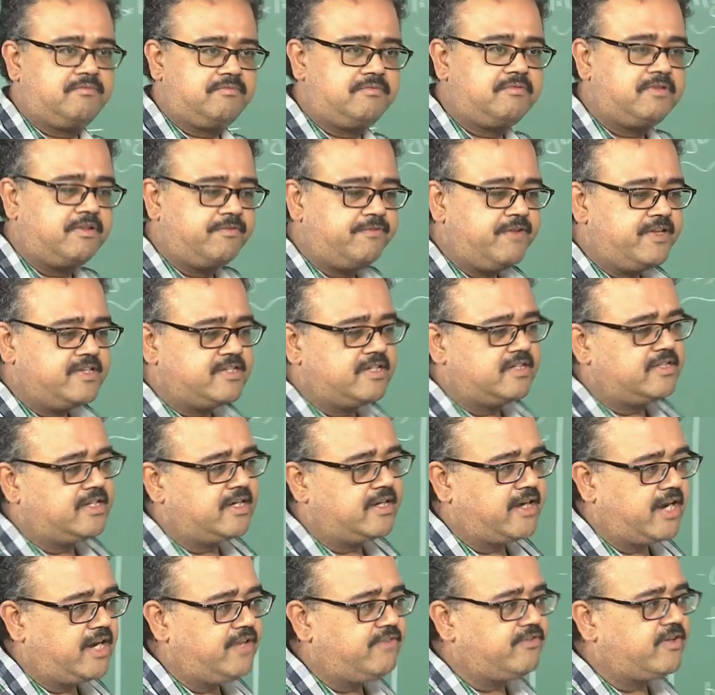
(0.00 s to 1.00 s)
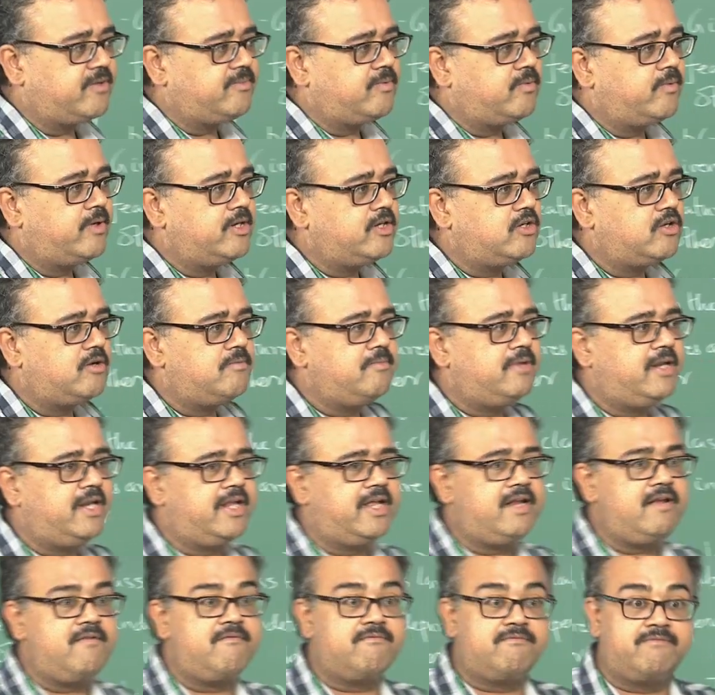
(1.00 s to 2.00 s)
the feature that runs from 1 to a
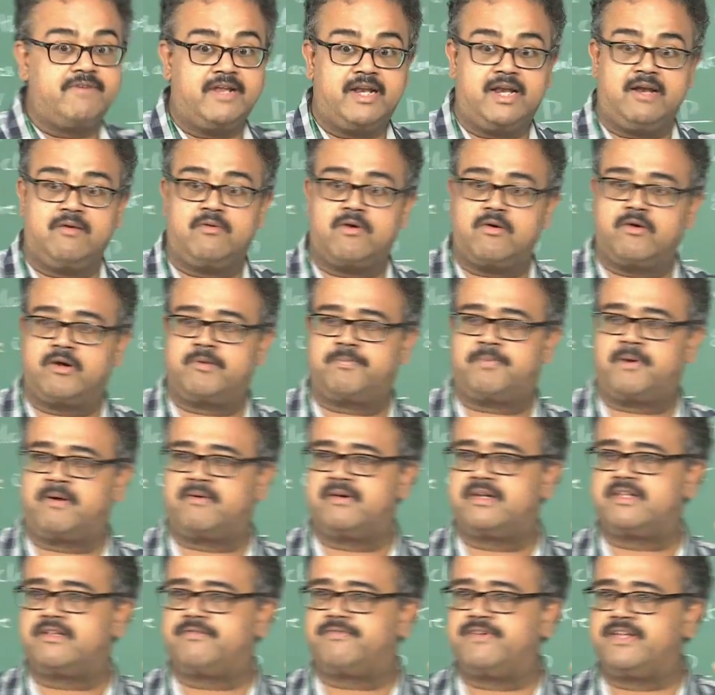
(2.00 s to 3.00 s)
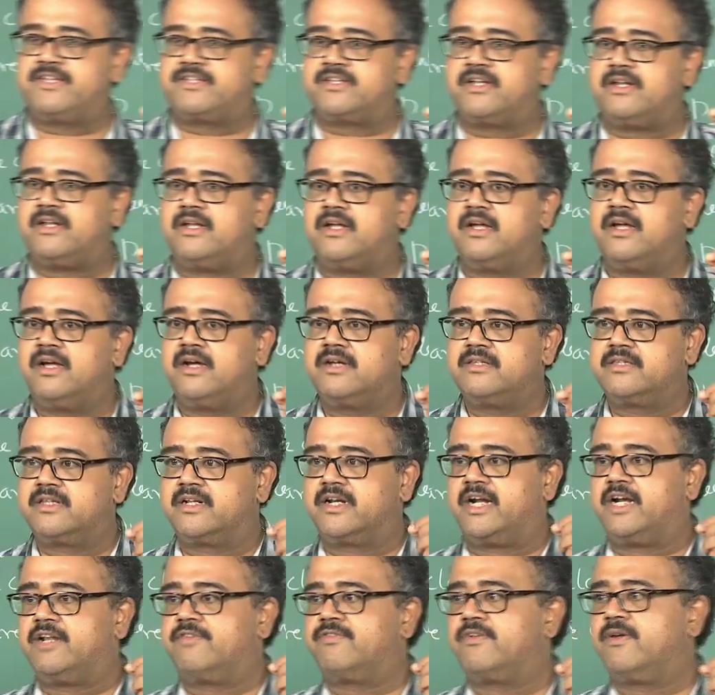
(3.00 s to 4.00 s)
million will overpower the feature that
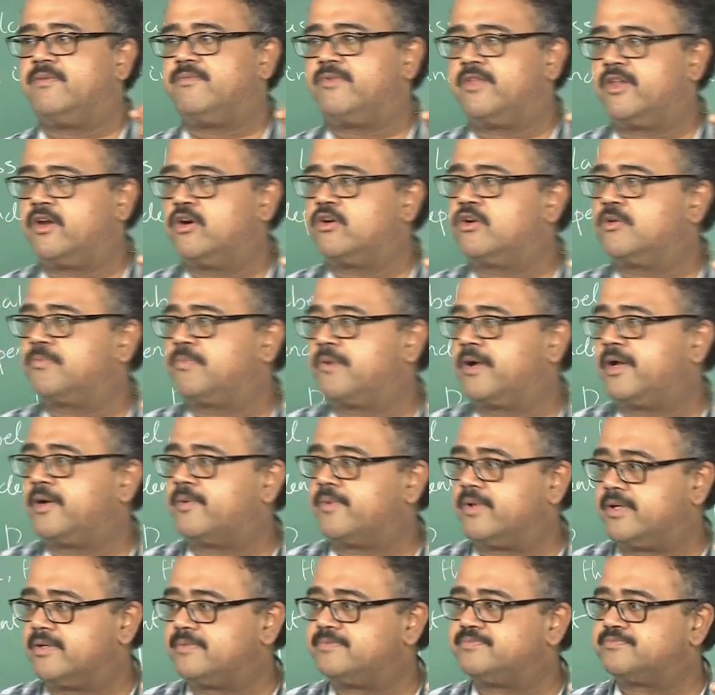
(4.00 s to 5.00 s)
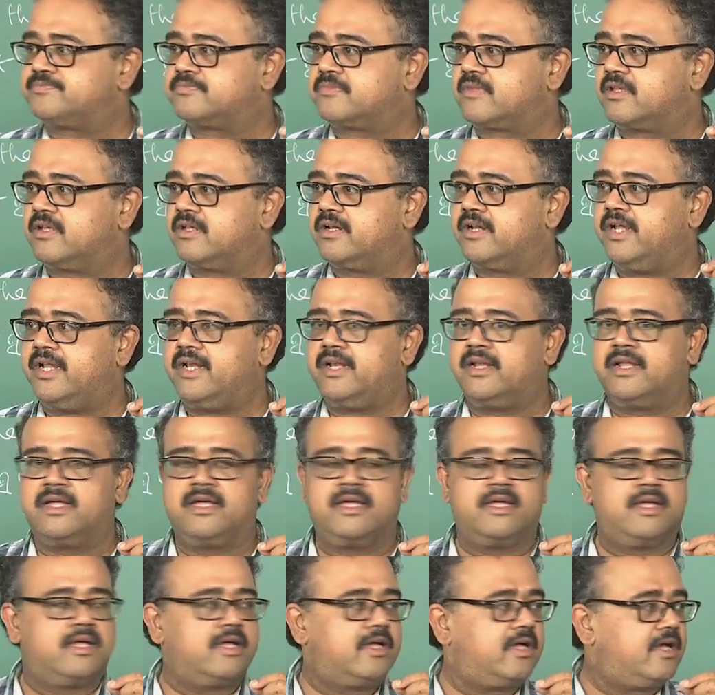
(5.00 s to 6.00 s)
runs from 0 to 0.1, right.
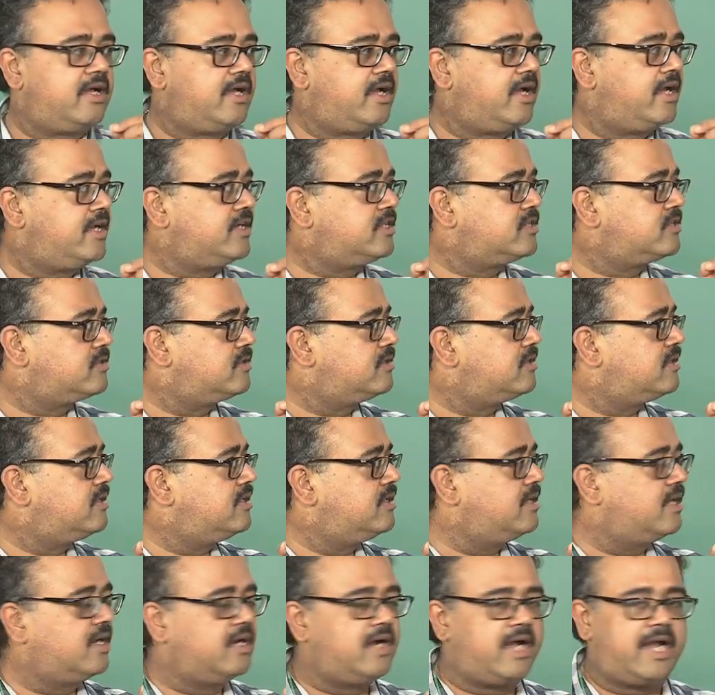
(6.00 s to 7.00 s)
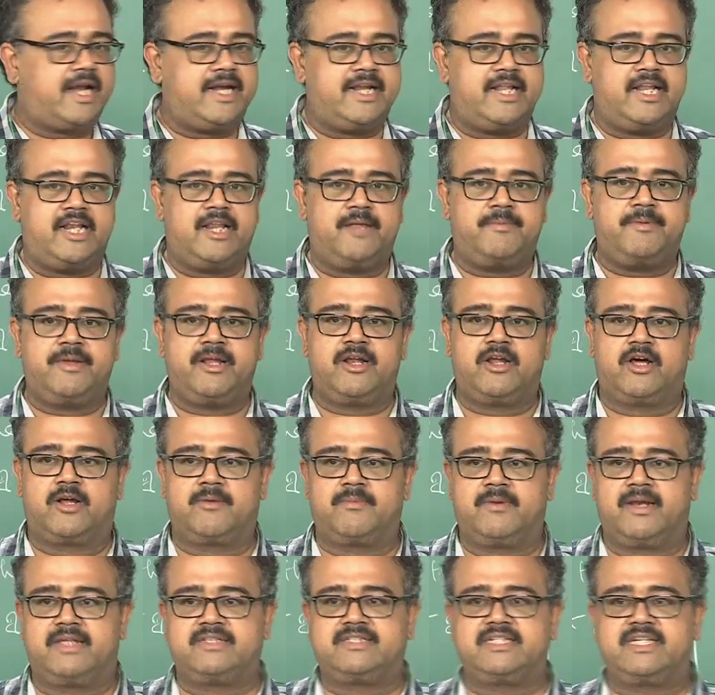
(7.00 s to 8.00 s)
I should ideally be
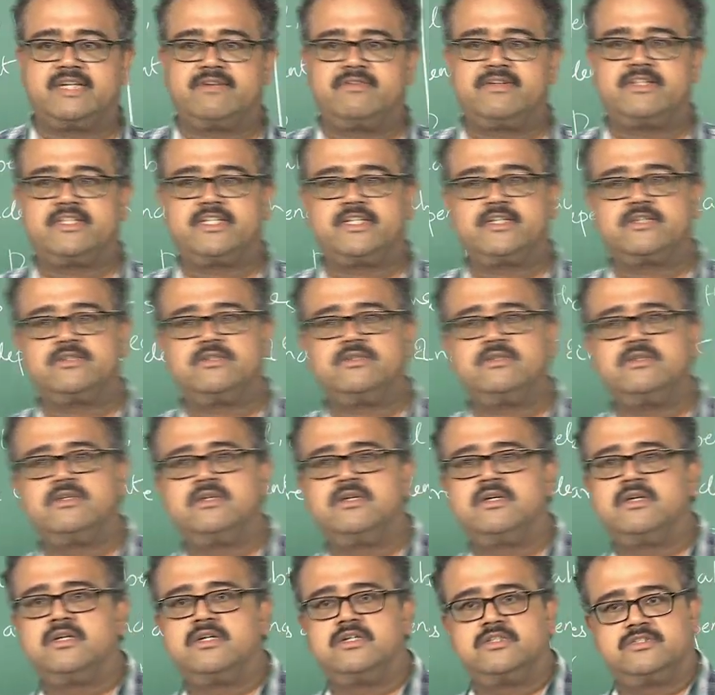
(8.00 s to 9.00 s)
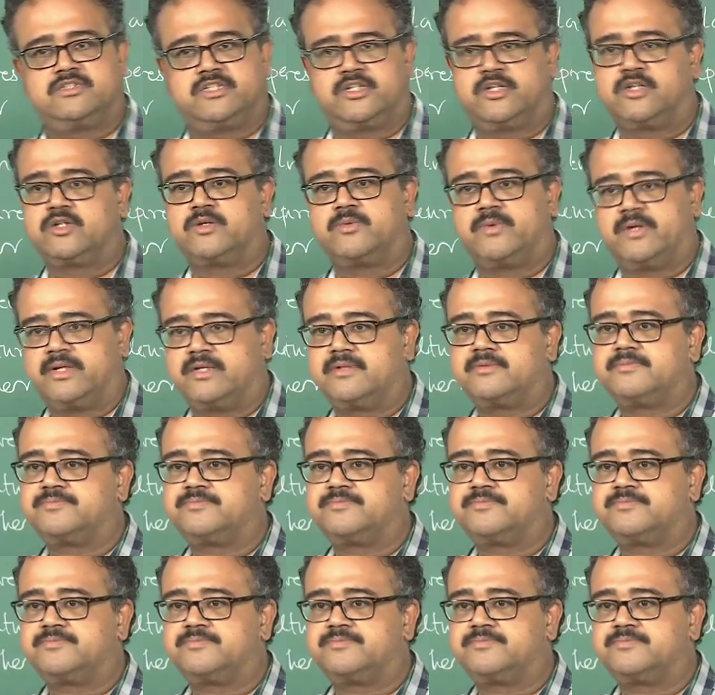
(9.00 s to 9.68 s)
normalizing everything to 0 to 1,